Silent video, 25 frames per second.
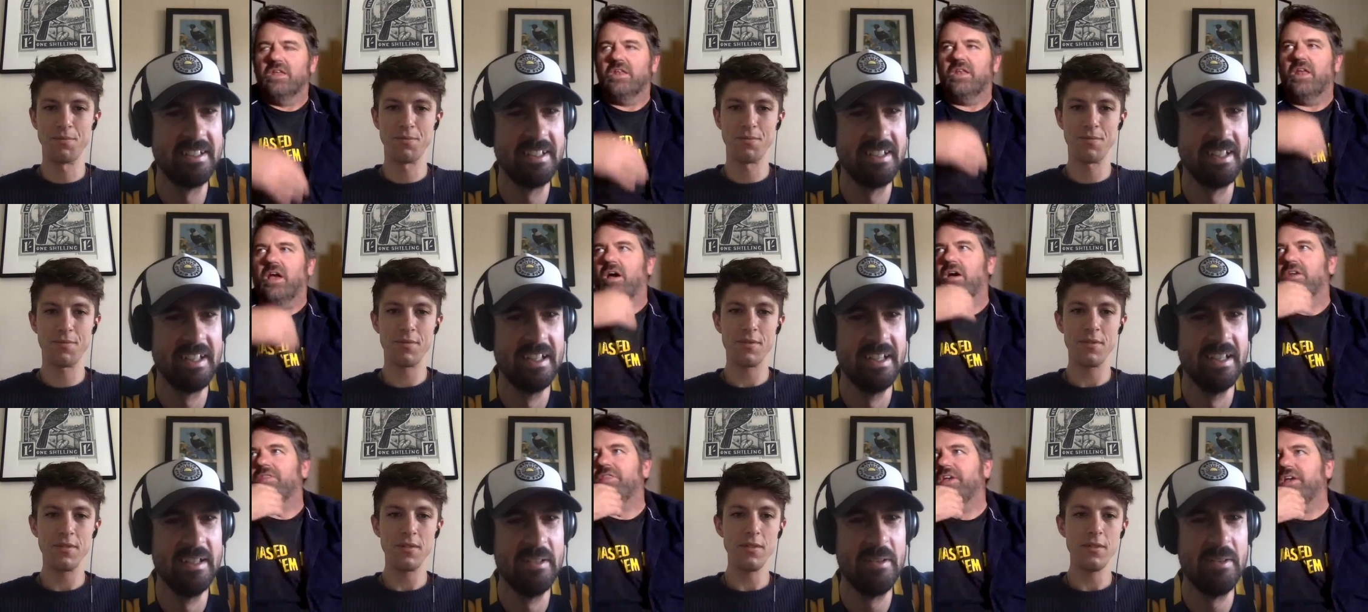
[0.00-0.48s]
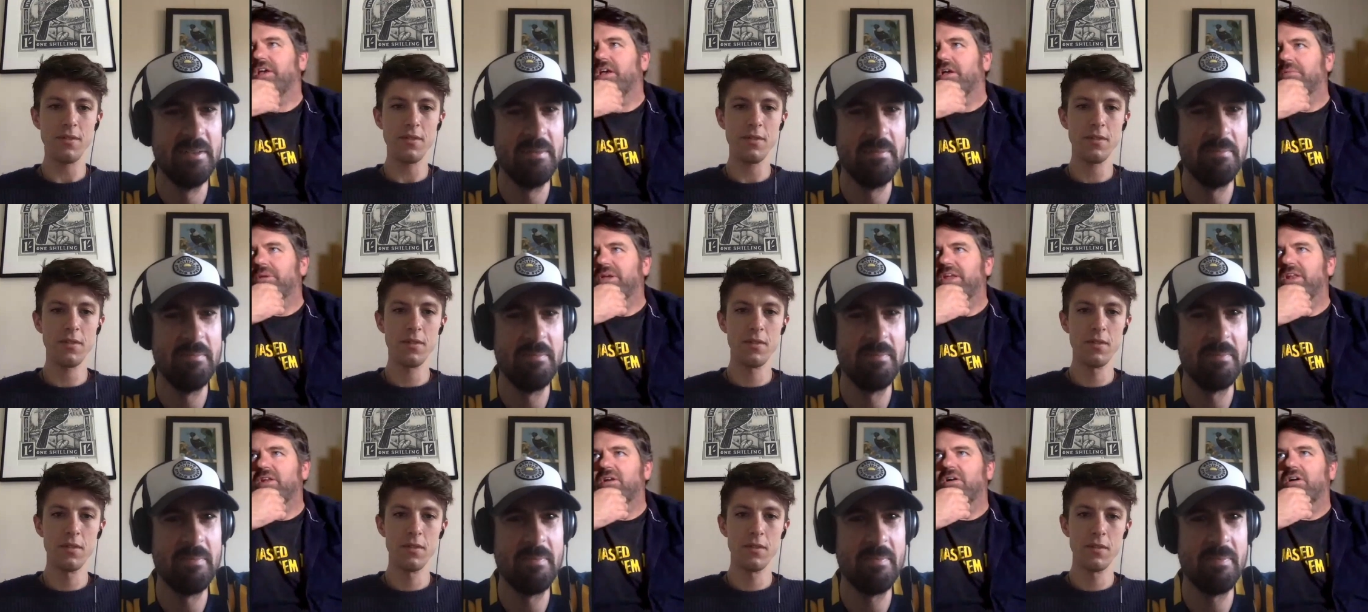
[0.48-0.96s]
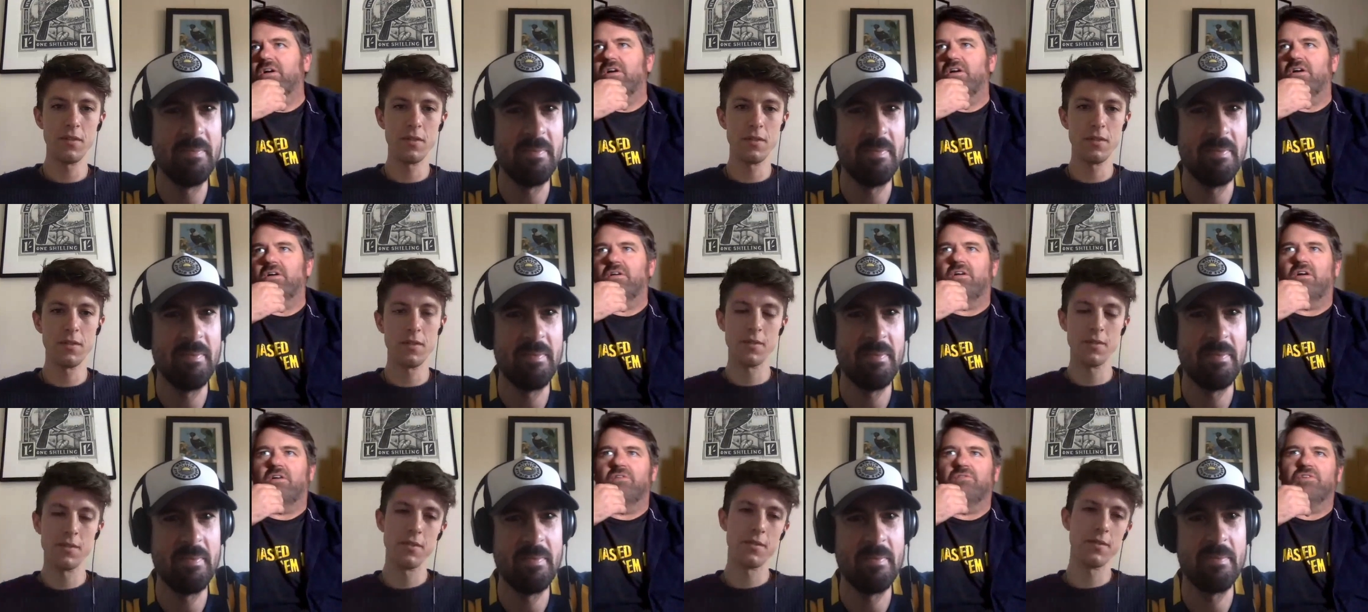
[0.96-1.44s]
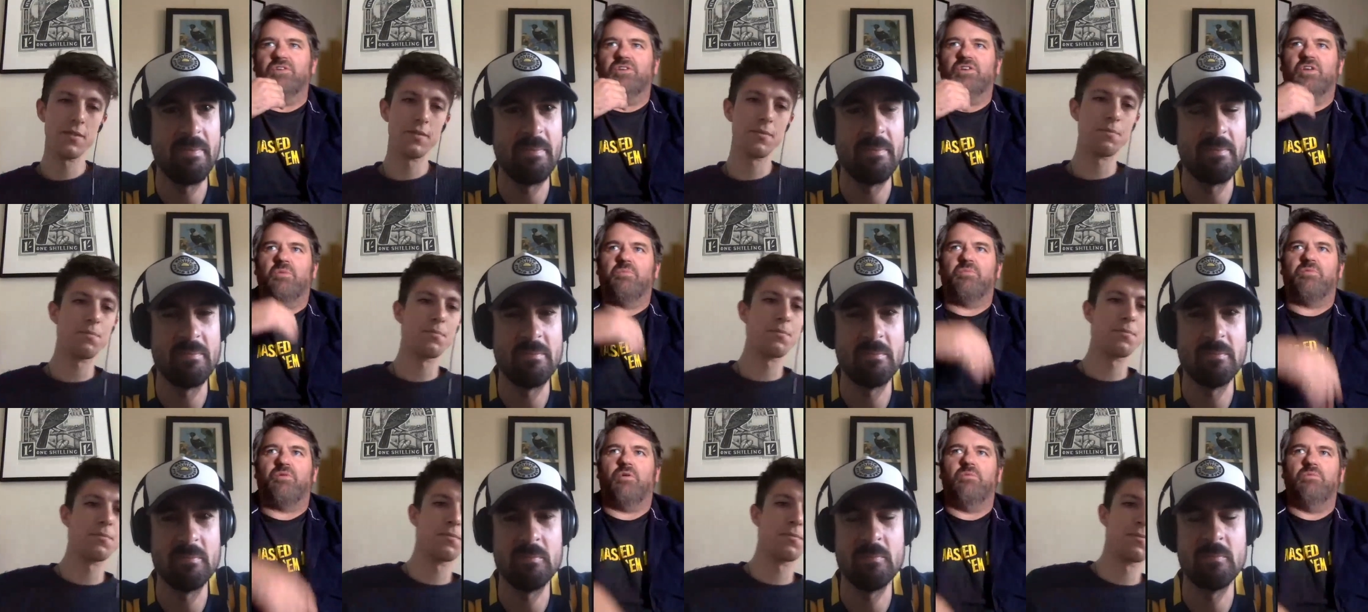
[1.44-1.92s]
Speaker 1: no, I think I mean I, have got
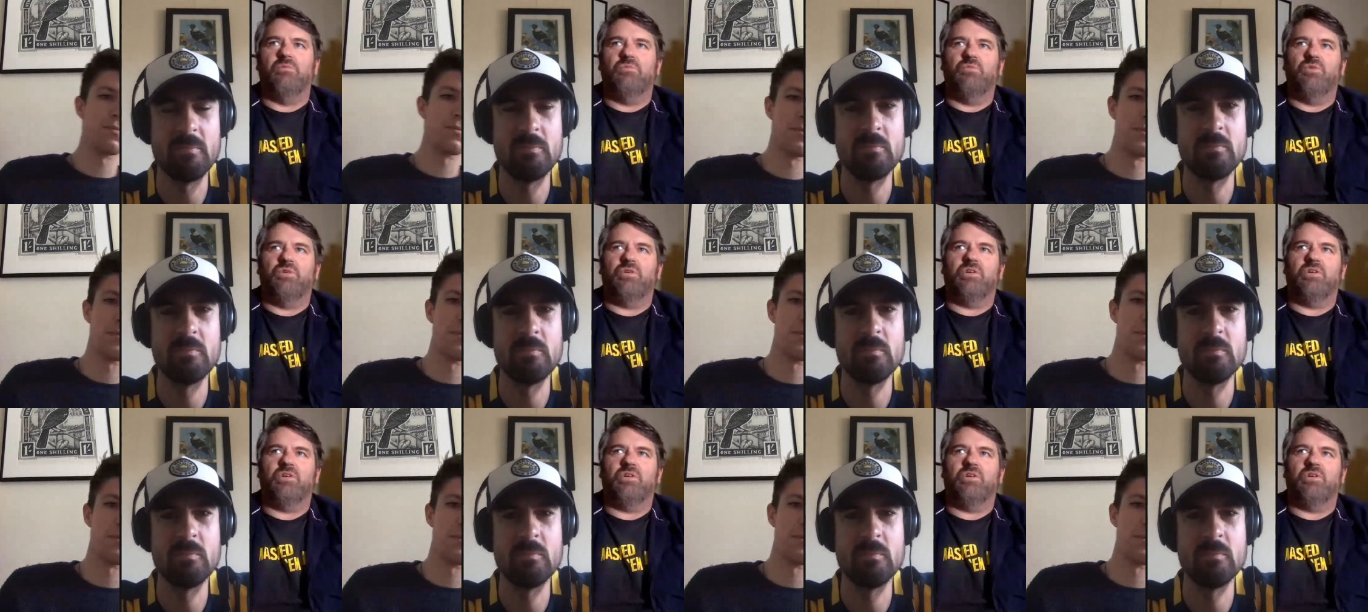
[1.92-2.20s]
no problem